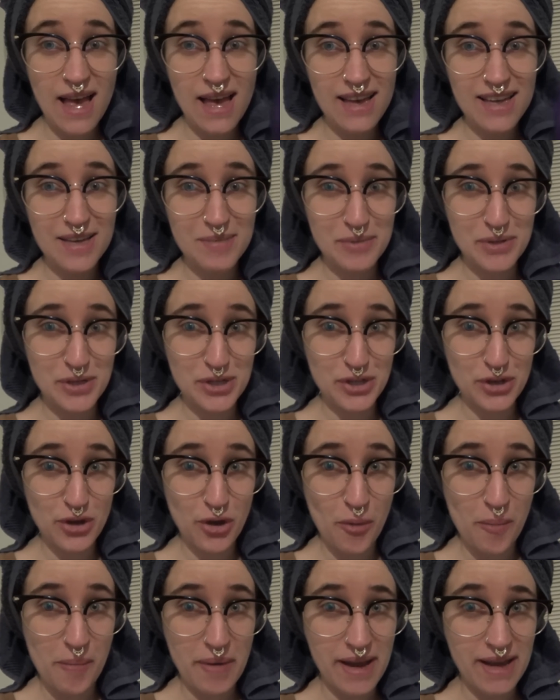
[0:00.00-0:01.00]
I am gonna
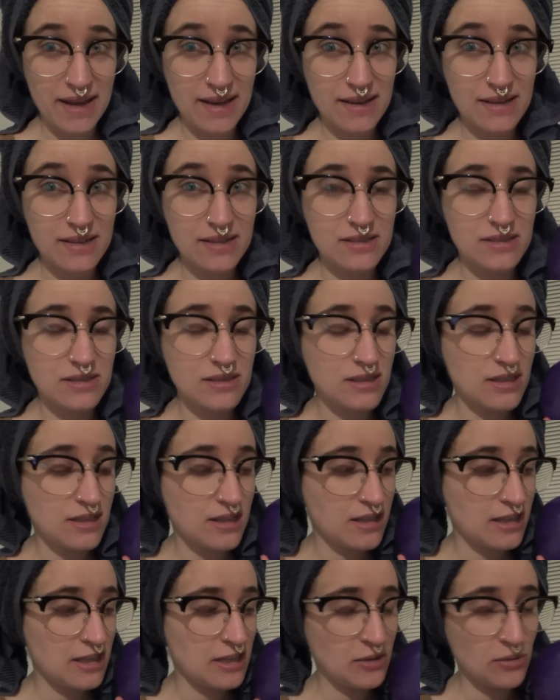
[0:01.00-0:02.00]
comb my hair
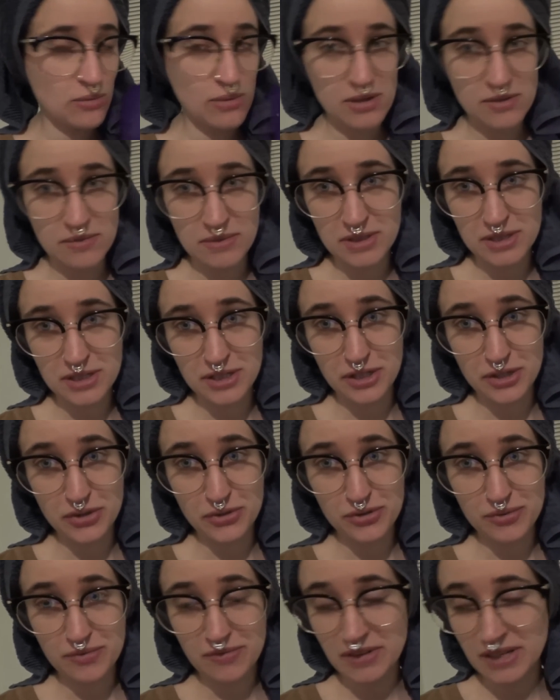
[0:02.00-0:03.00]
whilst watching a
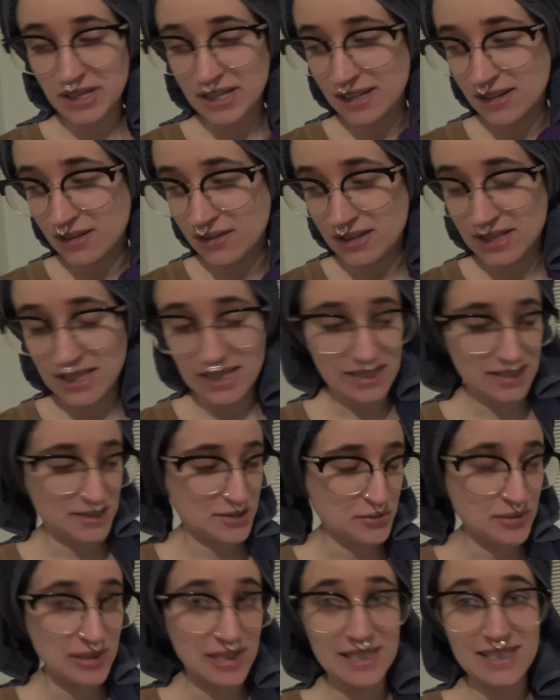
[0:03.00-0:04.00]
YouTube video, and then
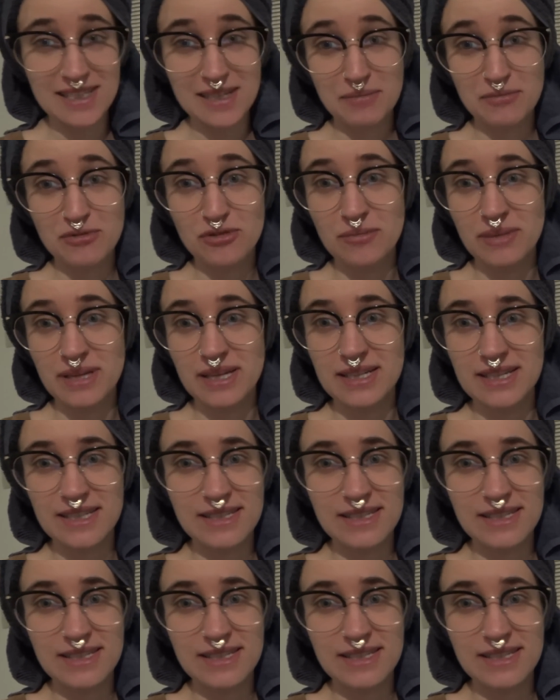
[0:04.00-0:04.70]
it's really time for bed.